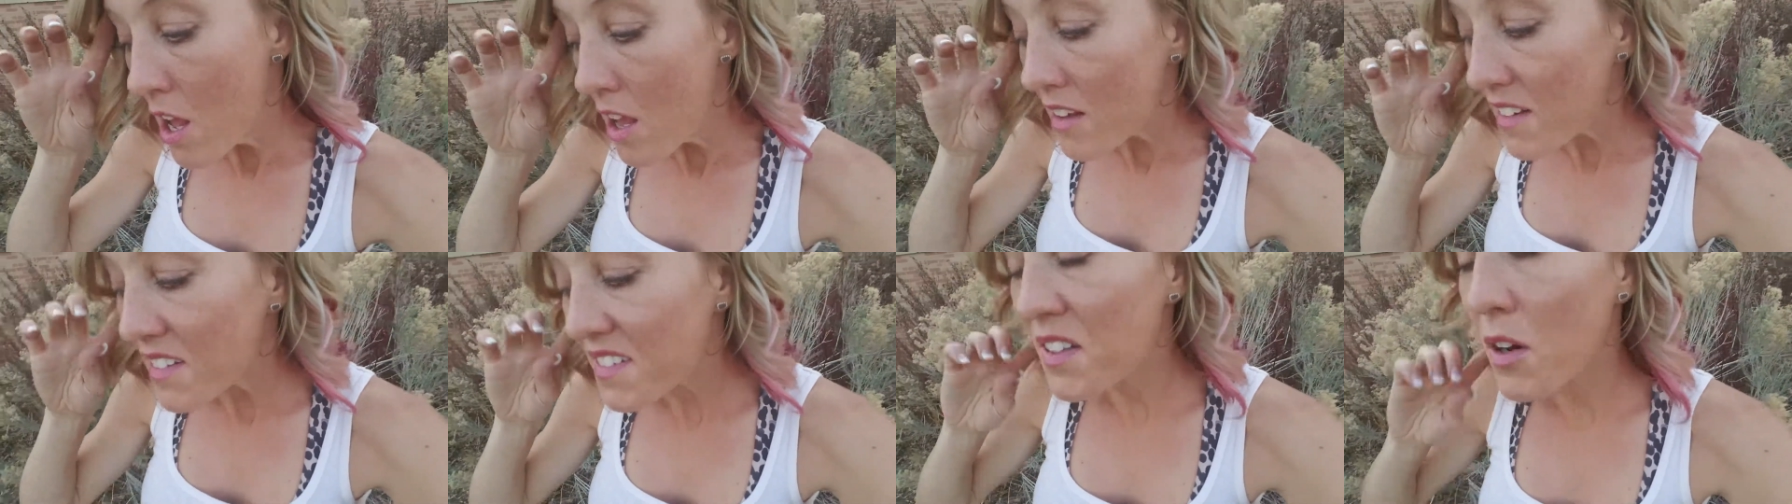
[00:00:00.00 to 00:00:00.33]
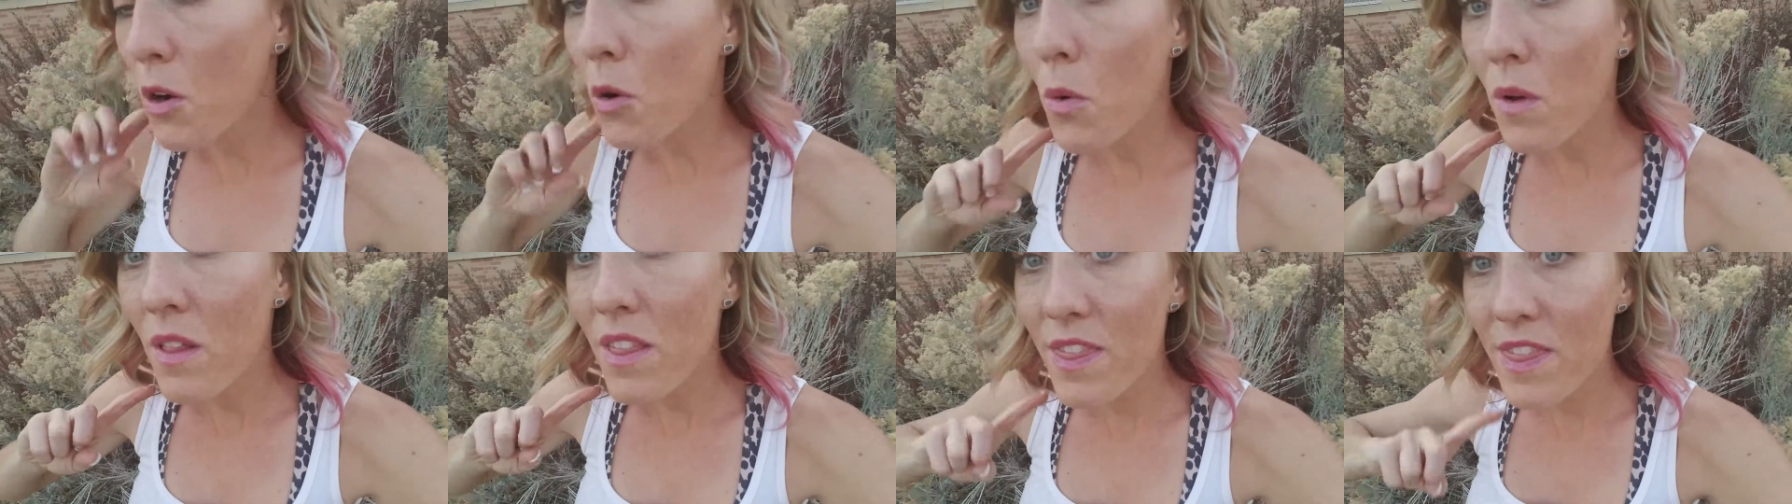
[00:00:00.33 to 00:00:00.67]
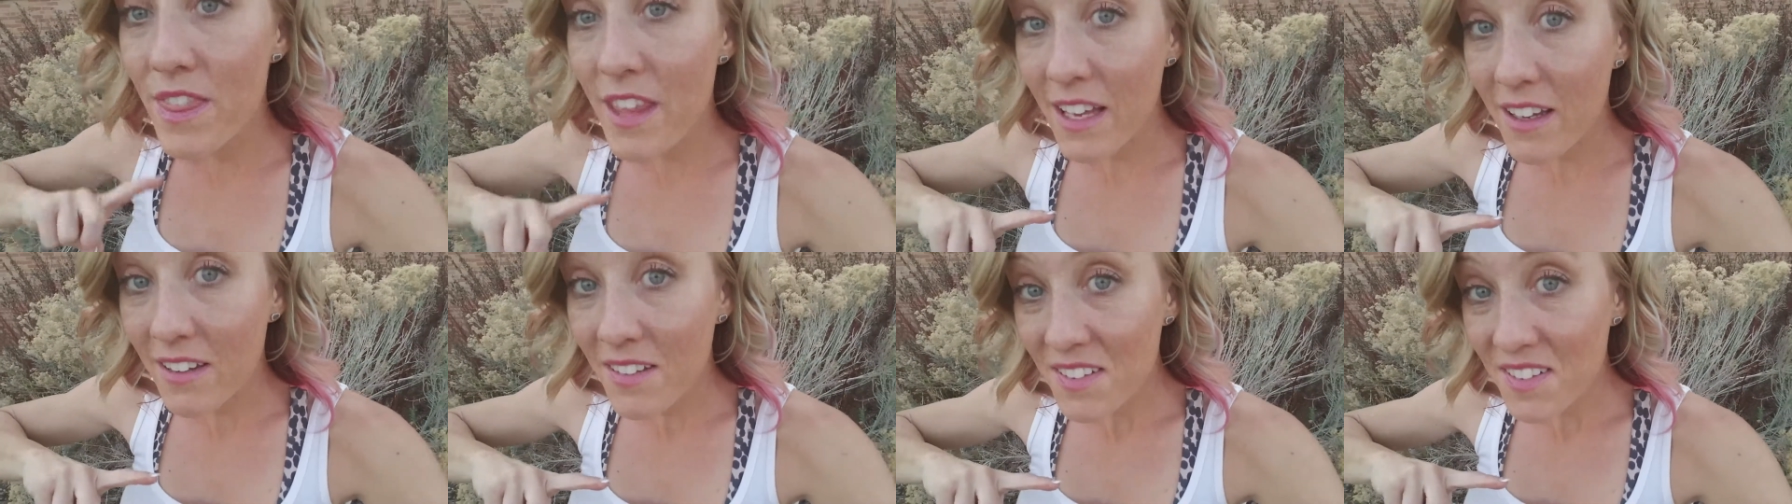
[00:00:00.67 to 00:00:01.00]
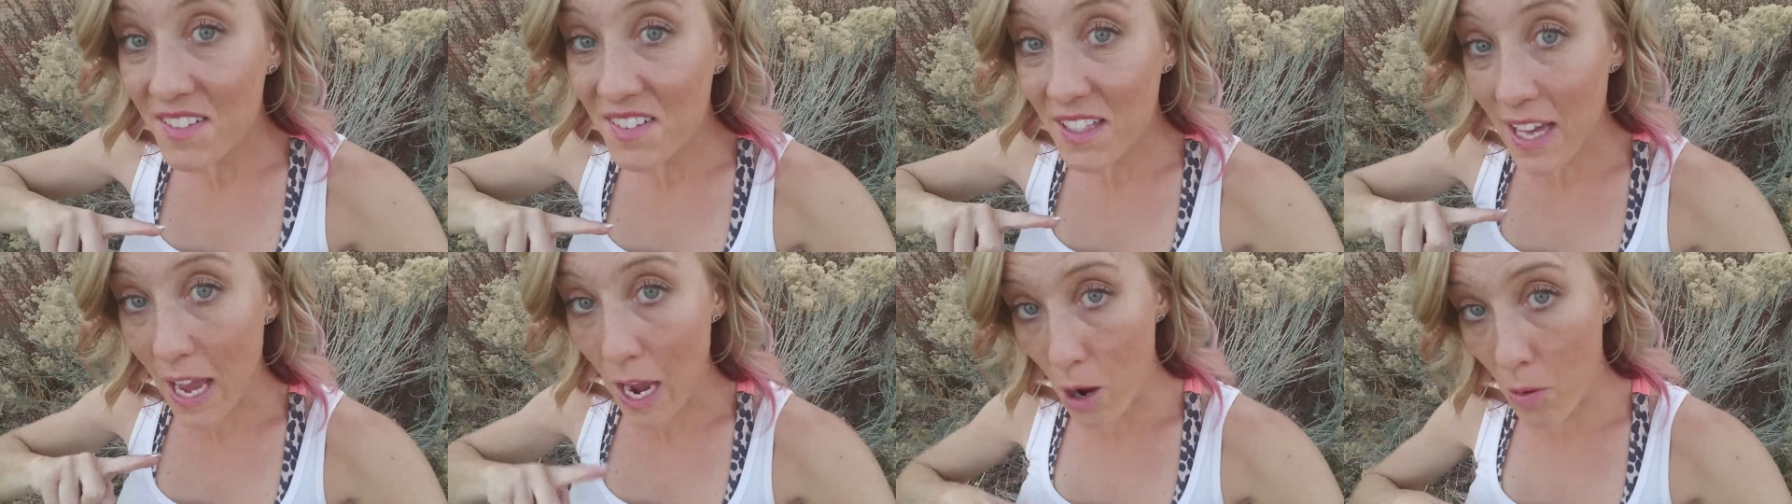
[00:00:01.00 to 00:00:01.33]
So
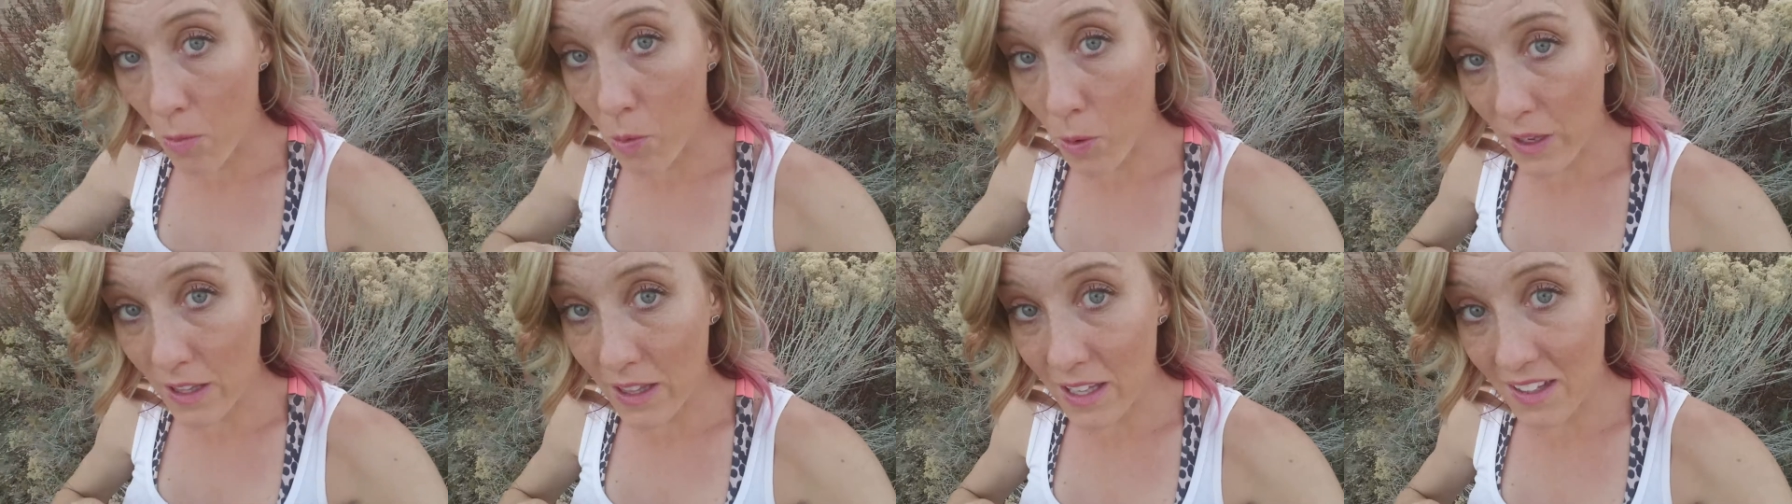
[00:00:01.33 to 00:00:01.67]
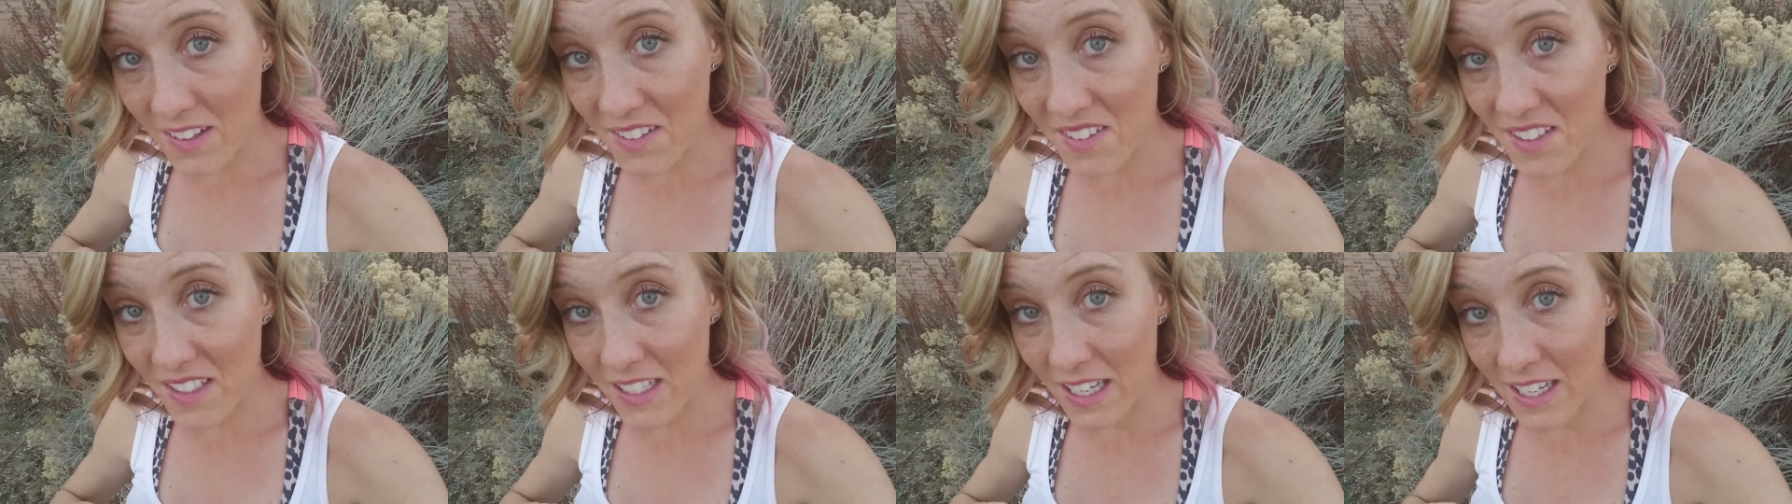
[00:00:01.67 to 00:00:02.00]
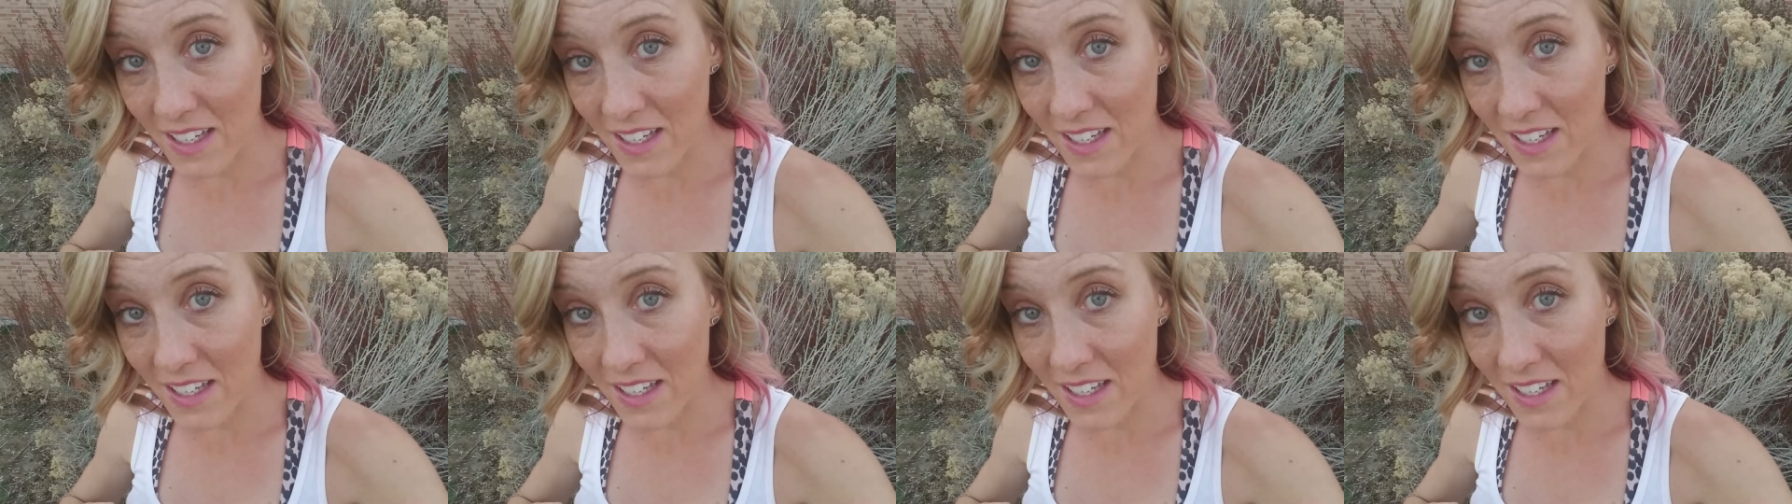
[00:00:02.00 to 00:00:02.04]
this cowboy lesson